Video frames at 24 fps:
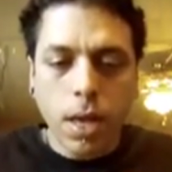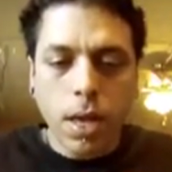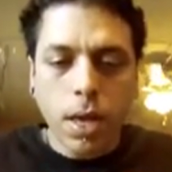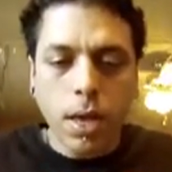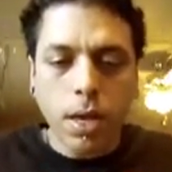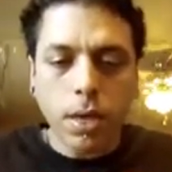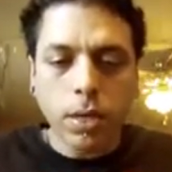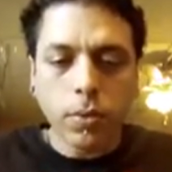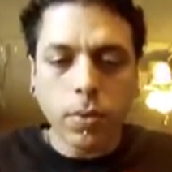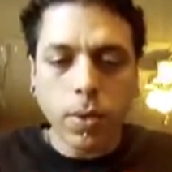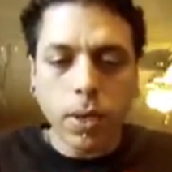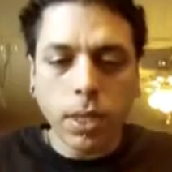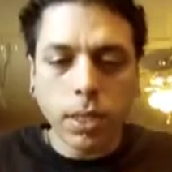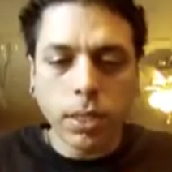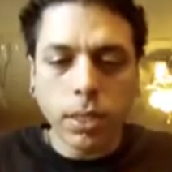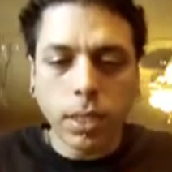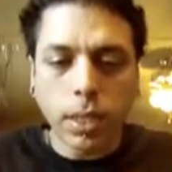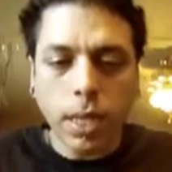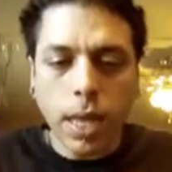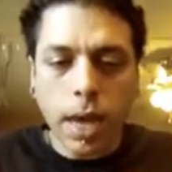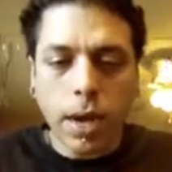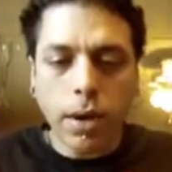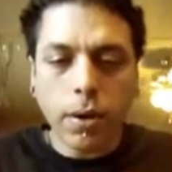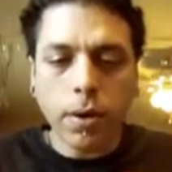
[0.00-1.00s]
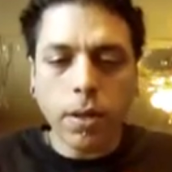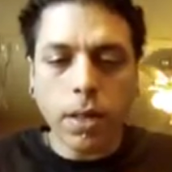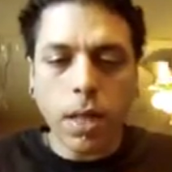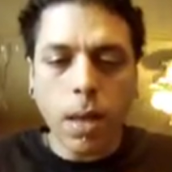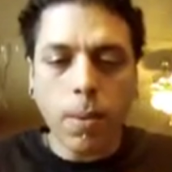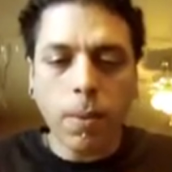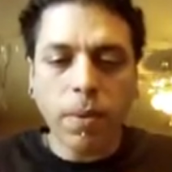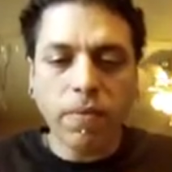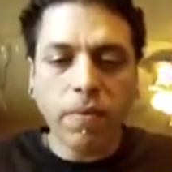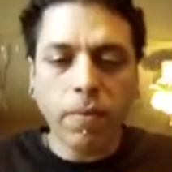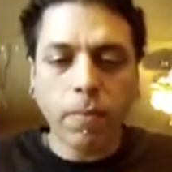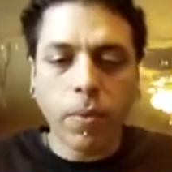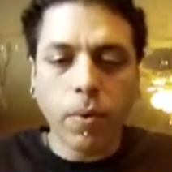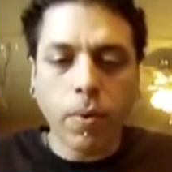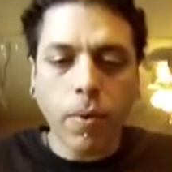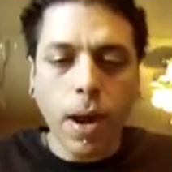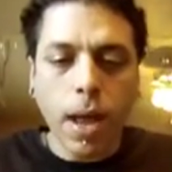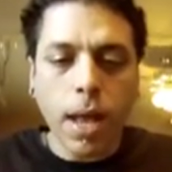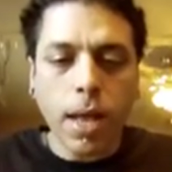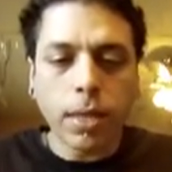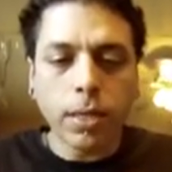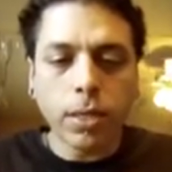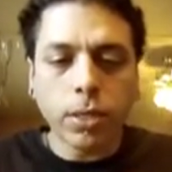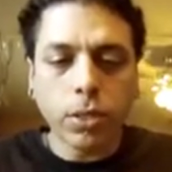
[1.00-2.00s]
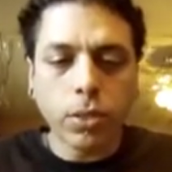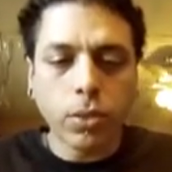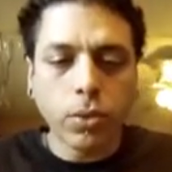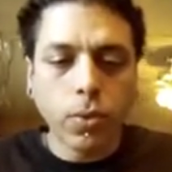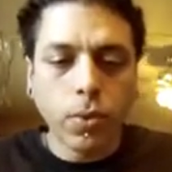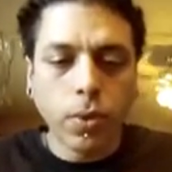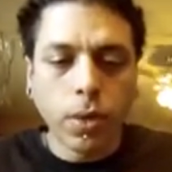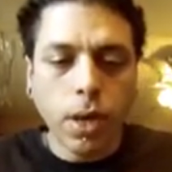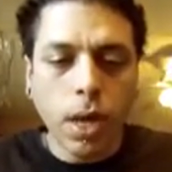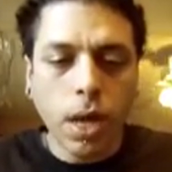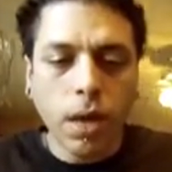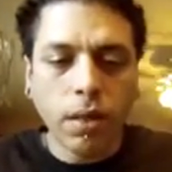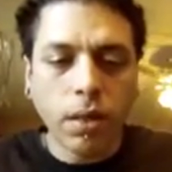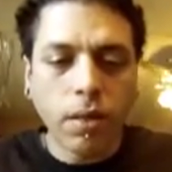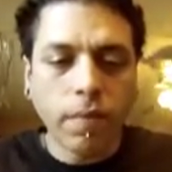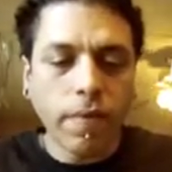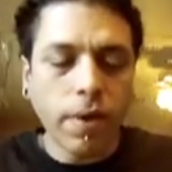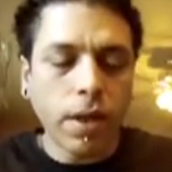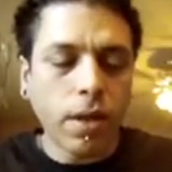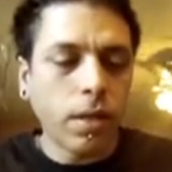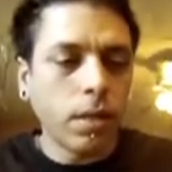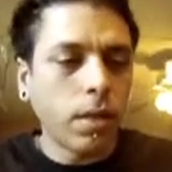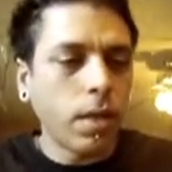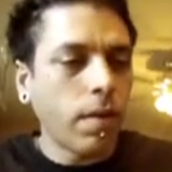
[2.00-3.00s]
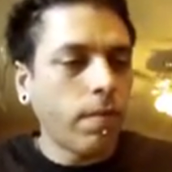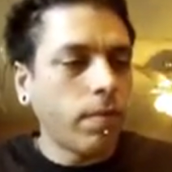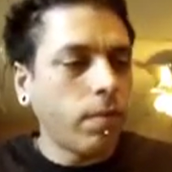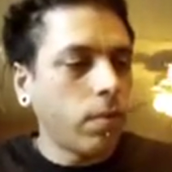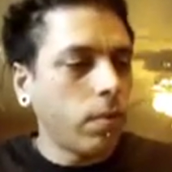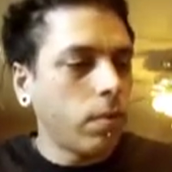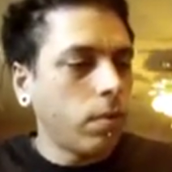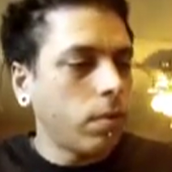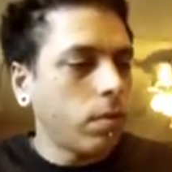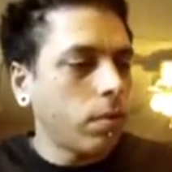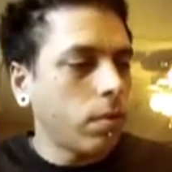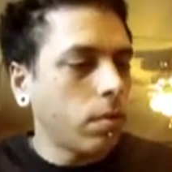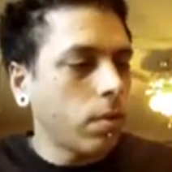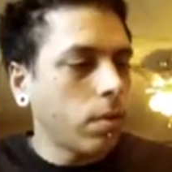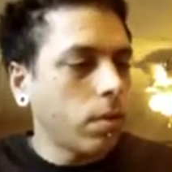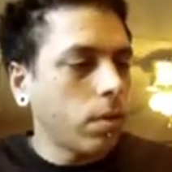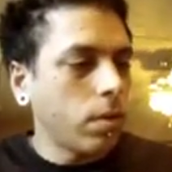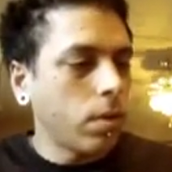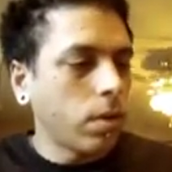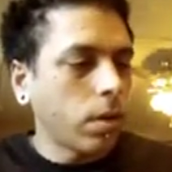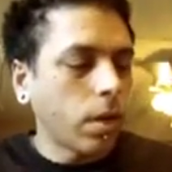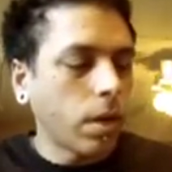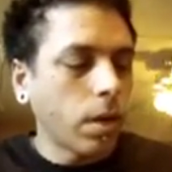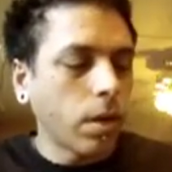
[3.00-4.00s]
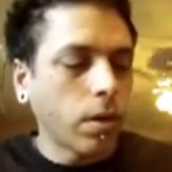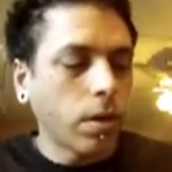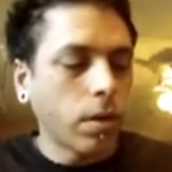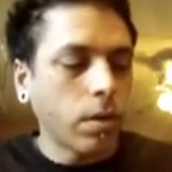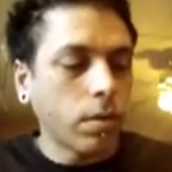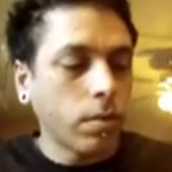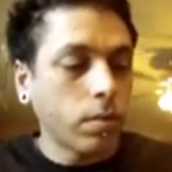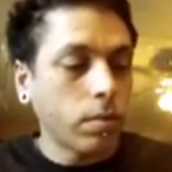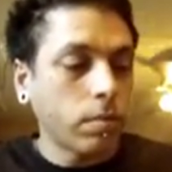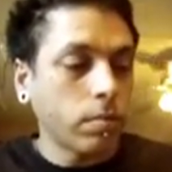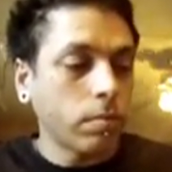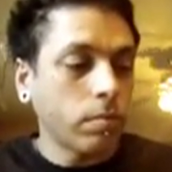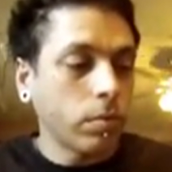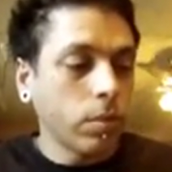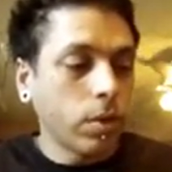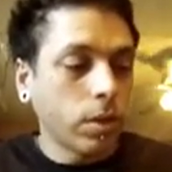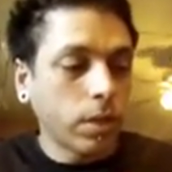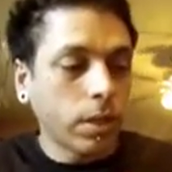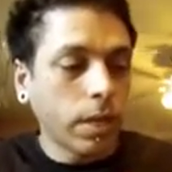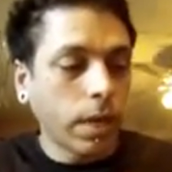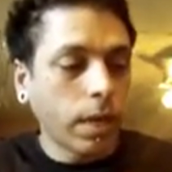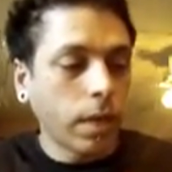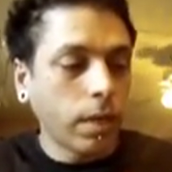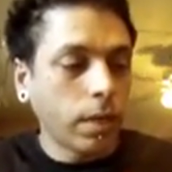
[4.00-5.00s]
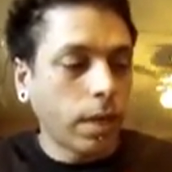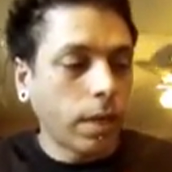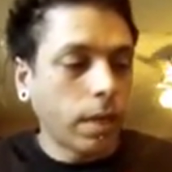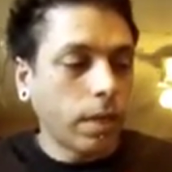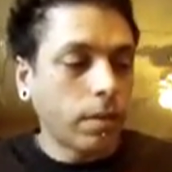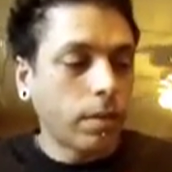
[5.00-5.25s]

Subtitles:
as well as a ladder climbing from grass to an elevated level, looks like a